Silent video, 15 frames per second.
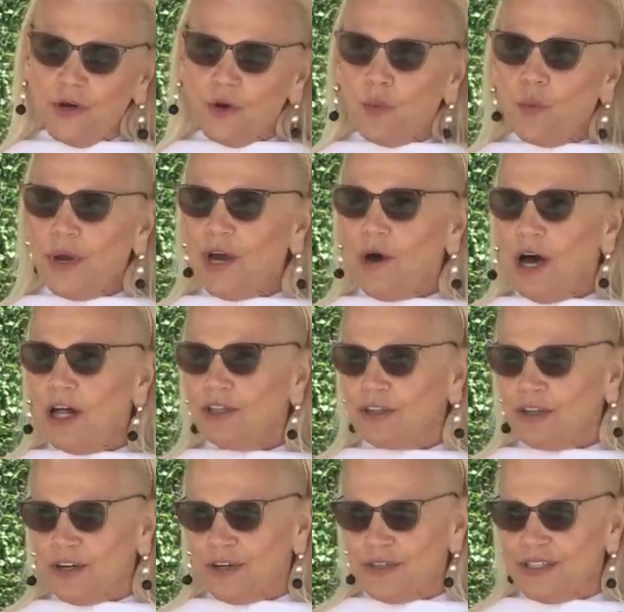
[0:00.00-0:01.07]
we all
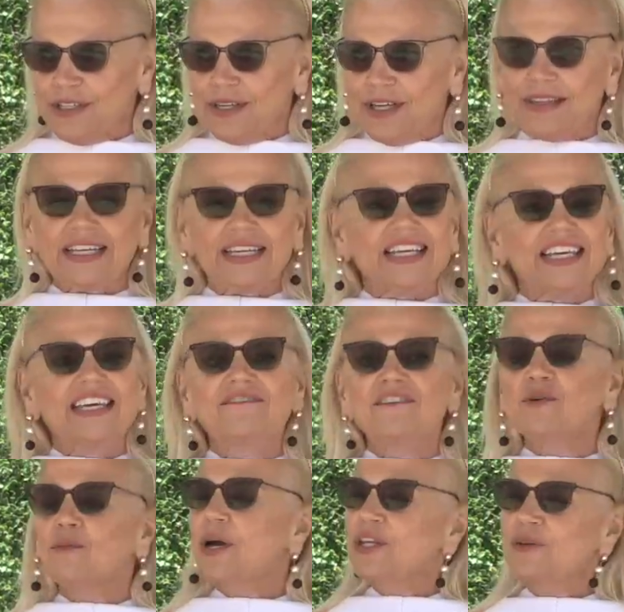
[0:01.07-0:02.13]
learned that
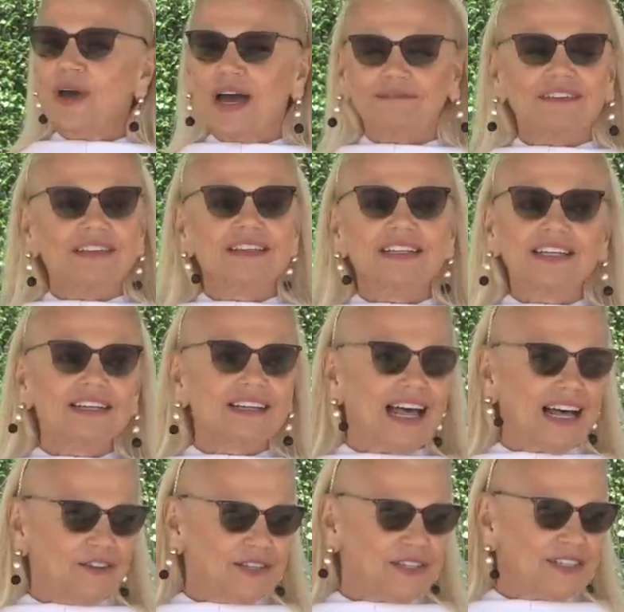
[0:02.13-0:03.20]
even when you have little
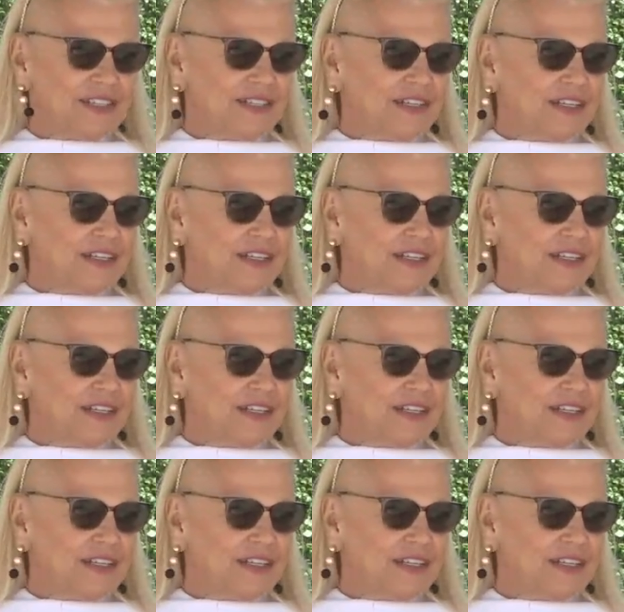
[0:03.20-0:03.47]
else,